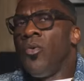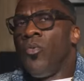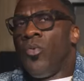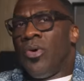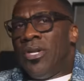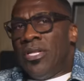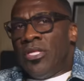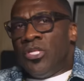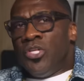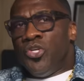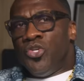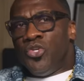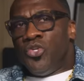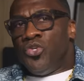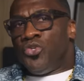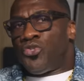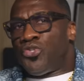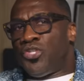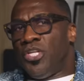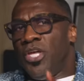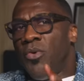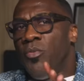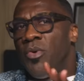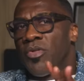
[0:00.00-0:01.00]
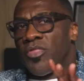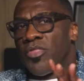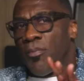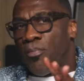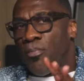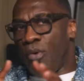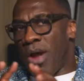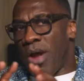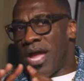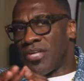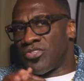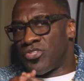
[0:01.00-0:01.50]
When you, you see where the
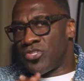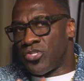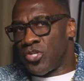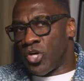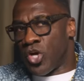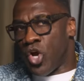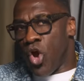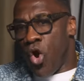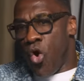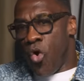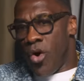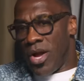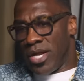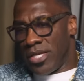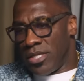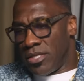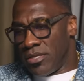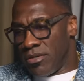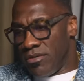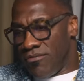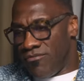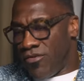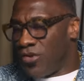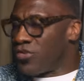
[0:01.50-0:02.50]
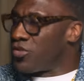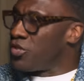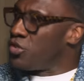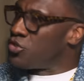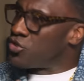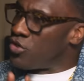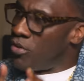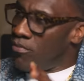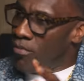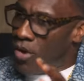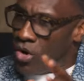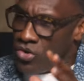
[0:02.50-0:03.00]
prices are going for
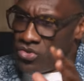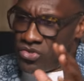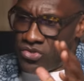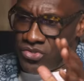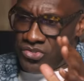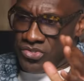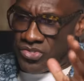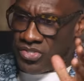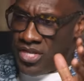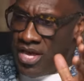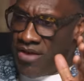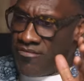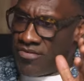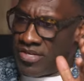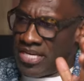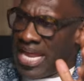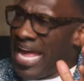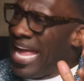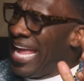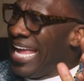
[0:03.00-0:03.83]
these commercials, seven,